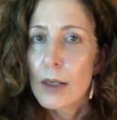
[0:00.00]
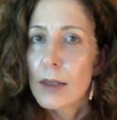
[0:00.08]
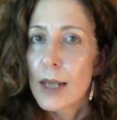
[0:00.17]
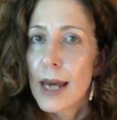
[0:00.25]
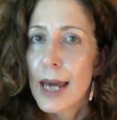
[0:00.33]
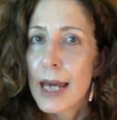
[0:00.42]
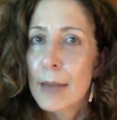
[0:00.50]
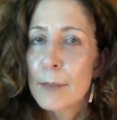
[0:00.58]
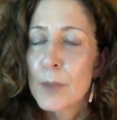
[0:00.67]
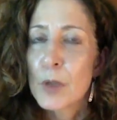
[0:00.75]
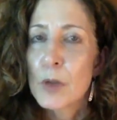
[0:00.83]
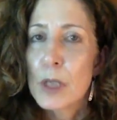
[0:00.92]
The
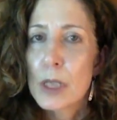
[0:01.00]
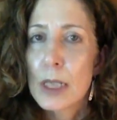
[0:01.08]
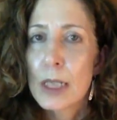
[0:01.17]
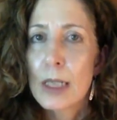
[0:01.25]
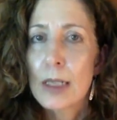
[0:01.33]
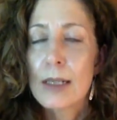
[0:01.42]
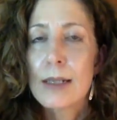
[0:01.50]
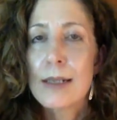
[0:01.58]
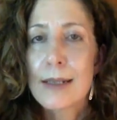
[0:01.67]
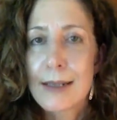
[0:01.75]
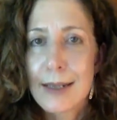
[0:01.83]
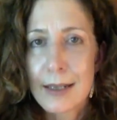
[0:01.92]
amputee
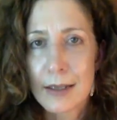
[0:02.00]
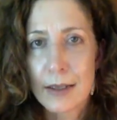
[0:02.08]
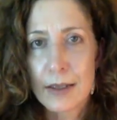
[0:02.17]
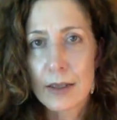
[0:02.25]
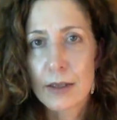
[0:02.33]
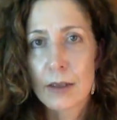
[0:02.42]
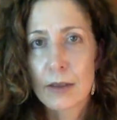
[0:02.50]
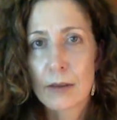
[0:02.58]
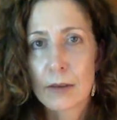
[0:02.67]
insists